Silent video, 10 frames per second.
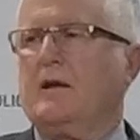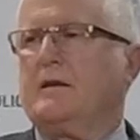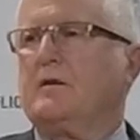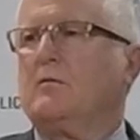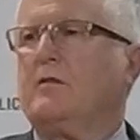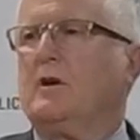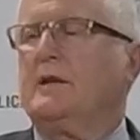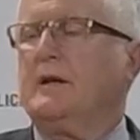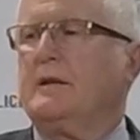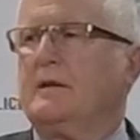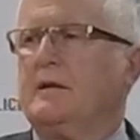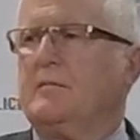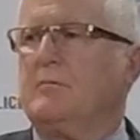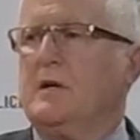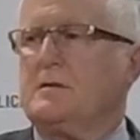I think you'll find
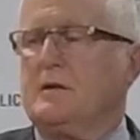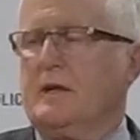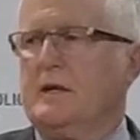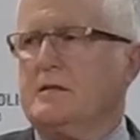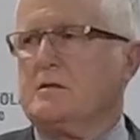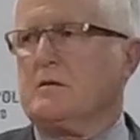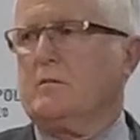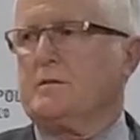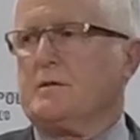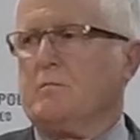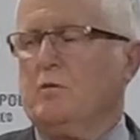that most of the agencies